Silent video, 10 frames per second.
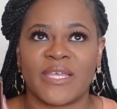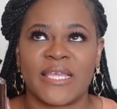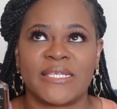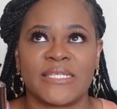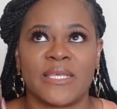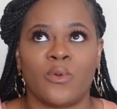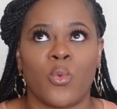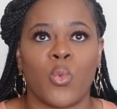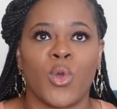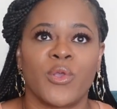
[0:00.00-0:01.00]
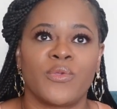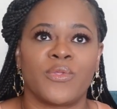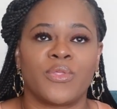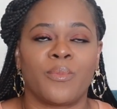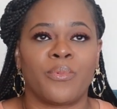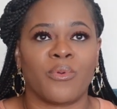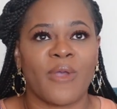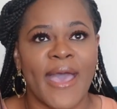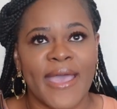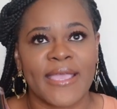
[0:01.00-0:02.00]
is it worth the
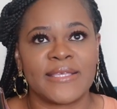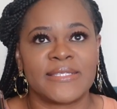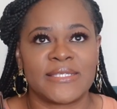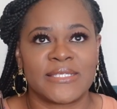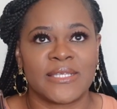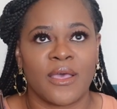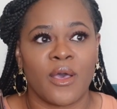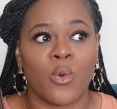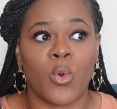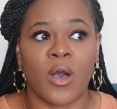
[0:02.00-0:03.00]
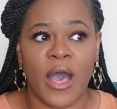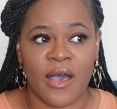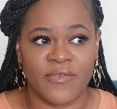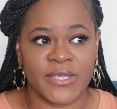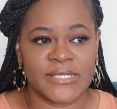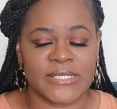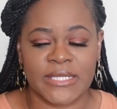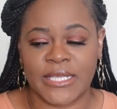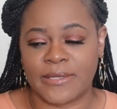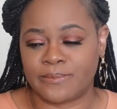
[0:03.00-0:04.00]
price? Well,
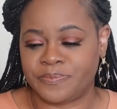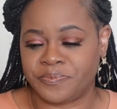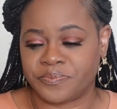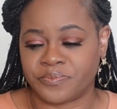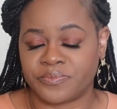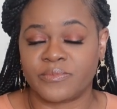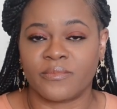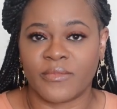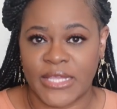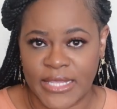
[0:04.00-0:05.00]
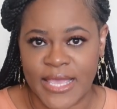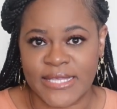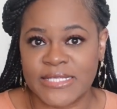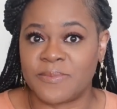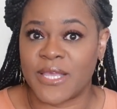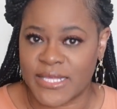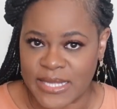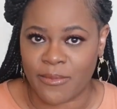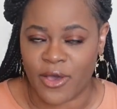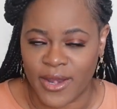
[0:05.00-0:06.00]
obviously, yes, because
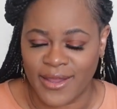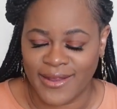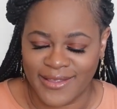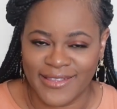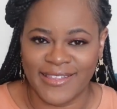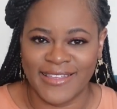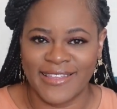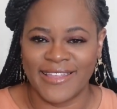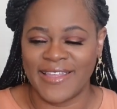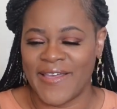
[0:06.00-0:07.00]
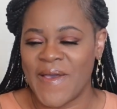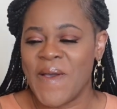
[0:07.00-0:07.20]
I bought it.